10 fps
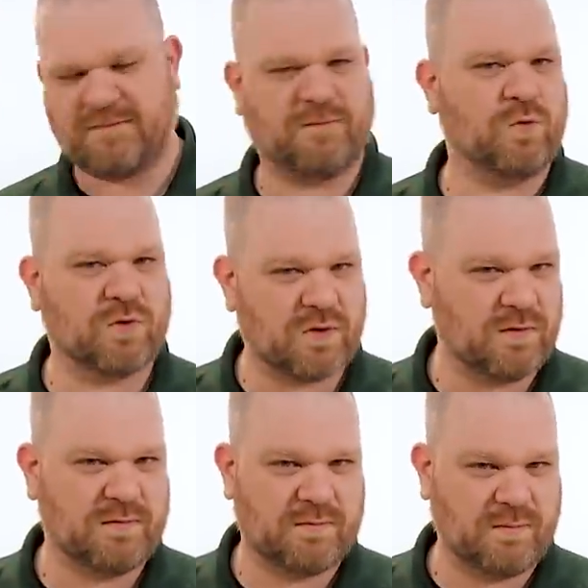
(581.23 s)

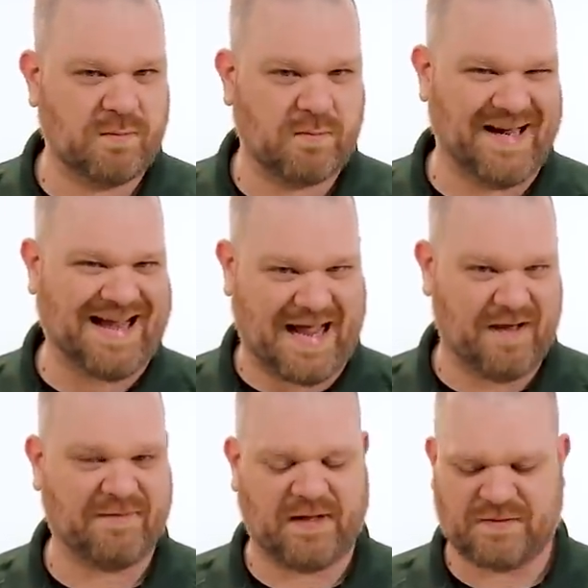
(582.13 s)

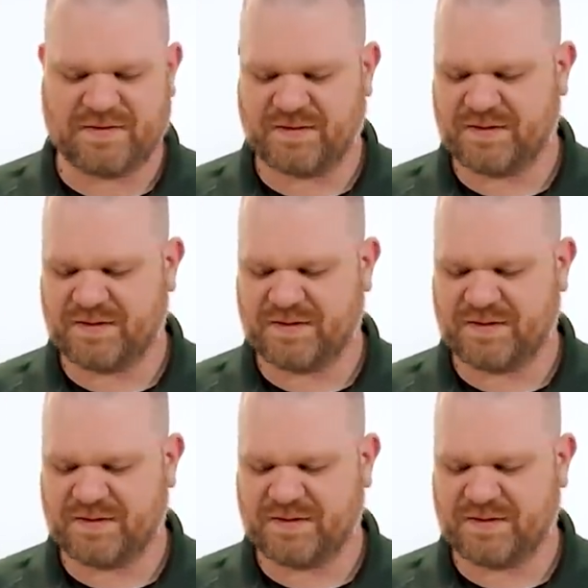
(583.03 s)
4.5 ounces.